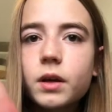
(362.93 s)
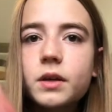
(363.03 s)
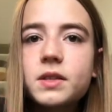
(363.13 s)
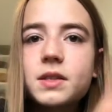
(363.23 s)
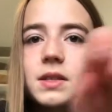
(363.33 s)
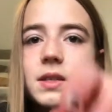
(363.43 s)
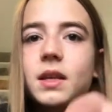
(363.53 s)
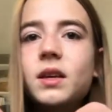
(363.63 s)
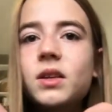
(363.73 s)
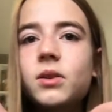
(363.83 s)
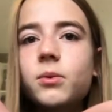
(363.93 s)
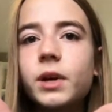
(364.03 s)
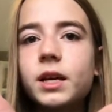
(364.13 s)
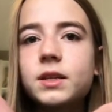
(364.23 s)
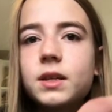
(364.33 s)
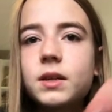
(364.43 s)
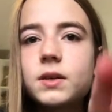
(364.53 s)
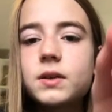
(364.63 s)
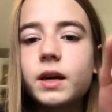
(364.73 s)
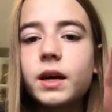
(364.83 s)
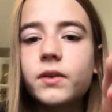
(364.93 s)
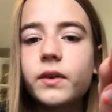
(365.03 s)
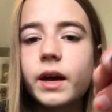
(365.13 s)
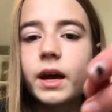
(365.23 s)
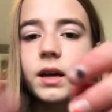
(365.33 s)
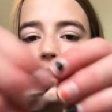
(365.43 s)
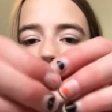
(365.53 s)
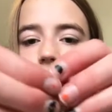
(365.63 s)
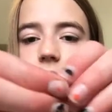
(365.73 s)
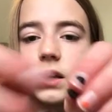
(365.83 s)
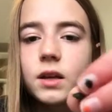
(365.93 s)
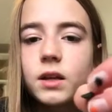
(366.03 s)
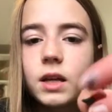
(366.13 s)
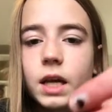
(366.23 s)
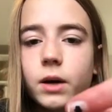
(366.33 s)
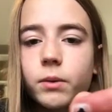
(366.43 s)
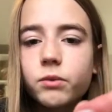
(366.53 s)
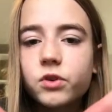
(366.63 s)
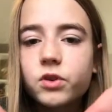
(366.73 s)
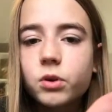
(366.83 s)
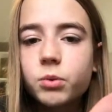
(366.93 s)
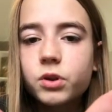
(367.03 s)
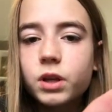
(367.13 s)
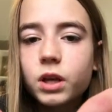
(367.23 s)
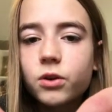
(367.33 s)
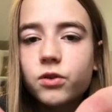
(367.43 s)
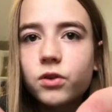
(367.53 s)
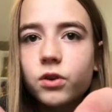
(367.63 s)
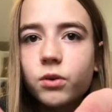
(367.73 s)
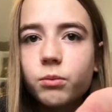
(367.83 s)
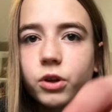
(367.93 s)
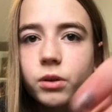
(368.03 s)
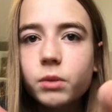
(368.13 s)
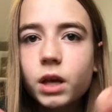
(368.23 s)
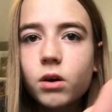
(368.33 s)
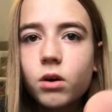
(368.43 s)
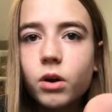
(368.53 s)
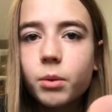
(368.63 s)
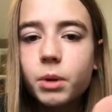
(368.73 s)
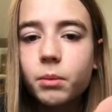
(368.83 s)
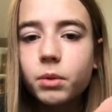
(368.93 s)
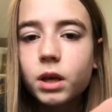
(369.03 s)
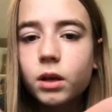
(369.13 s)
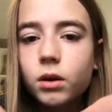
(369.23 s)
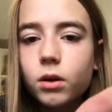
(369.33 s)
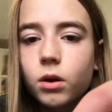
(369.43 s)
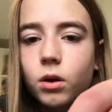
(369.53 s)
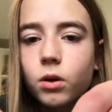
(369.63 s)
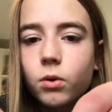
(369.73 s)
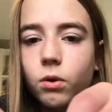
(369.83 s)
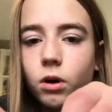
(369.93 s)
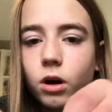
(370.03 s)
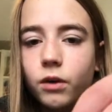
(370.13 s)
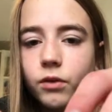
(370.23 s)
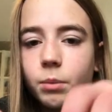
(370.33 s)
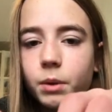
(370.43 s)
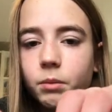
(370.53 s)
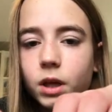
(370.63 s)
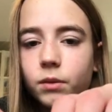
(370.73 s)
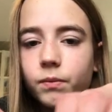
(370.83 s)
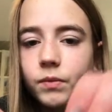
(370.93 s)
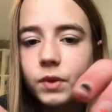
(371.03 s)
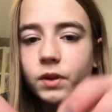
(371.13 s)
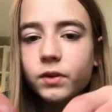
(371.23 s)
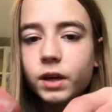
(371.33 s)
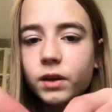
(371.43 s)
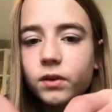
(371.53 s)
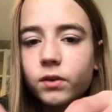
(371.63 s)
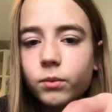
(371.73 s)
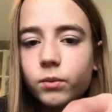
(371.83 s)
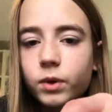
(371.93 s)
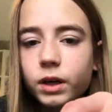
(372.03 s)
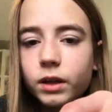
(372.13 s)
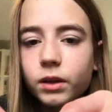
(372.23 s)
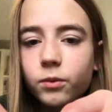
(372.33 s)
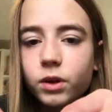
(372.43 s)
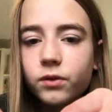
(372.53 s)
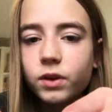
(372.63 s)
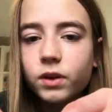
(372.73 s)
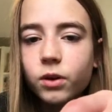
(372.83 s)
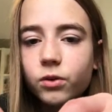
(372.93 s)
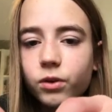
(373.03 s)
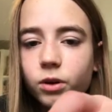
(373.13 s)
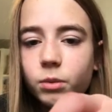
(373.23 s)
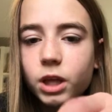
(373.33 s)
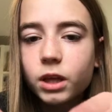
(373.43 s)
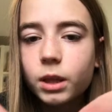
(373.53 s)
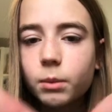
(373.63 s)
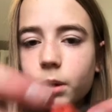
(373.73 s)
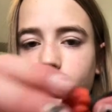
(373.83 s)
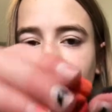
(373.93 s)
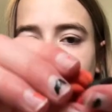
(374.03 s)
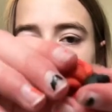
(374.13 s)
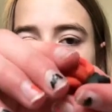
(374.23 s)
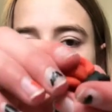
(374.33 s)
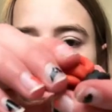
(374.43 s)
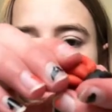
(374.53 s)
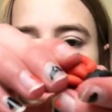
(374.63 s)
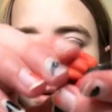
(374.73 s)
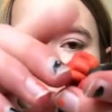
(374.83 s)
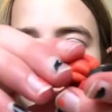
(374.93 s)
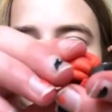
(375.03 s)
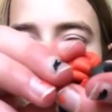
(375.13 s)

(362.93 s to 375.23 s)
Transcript: So this is the right sized hat. Now I'm just gonna put the ears, you can put them like on the pumpkin or off the pumpkin. This guy, one of his ears are gonna be in the pumpkin and the other is gonna be